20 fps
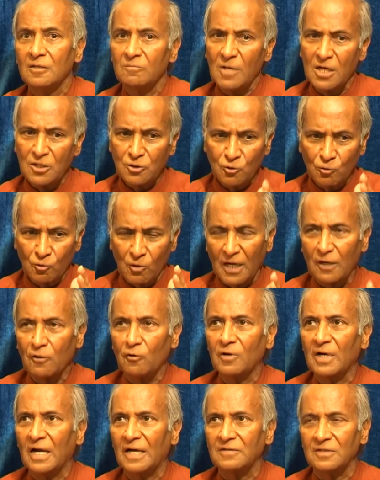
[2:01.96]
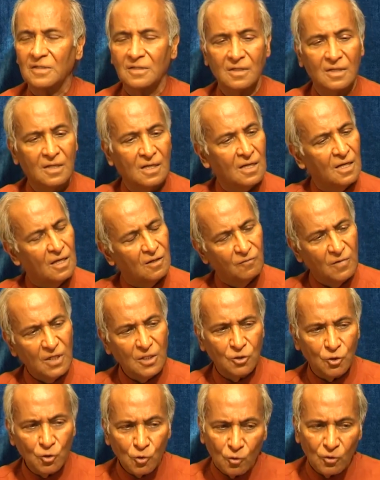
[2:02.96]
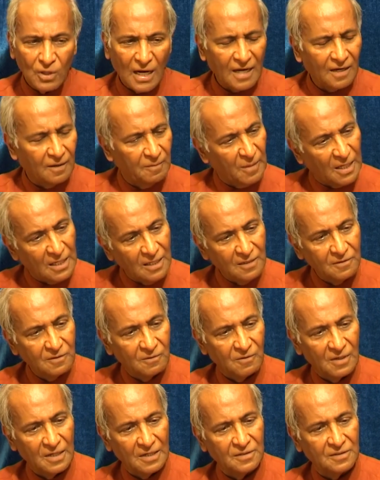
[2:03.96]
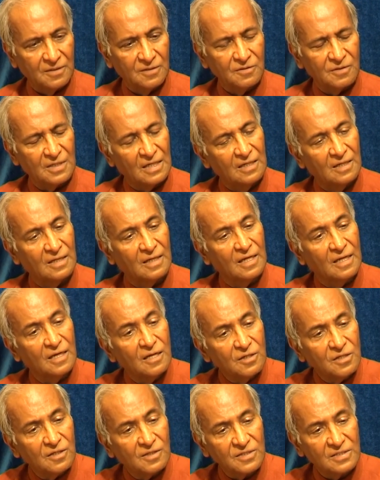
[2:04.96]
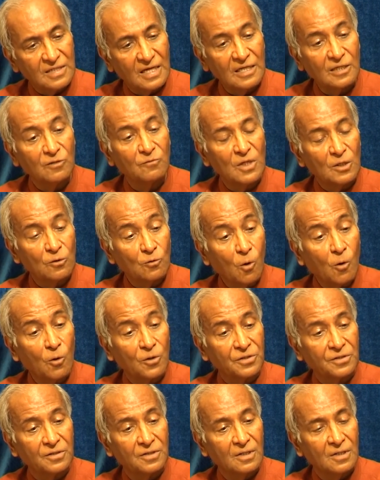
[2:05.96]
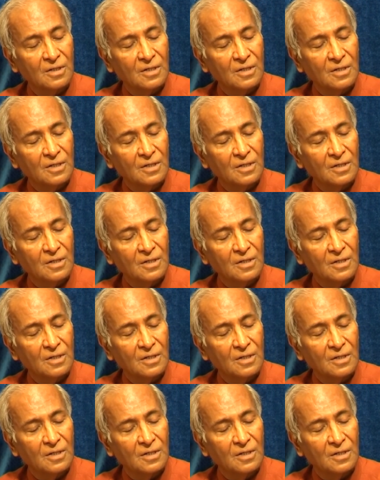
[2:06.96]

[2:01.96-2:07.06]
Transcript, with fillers: Best to recognize it. We too, like many other religions, in the initial stages we thought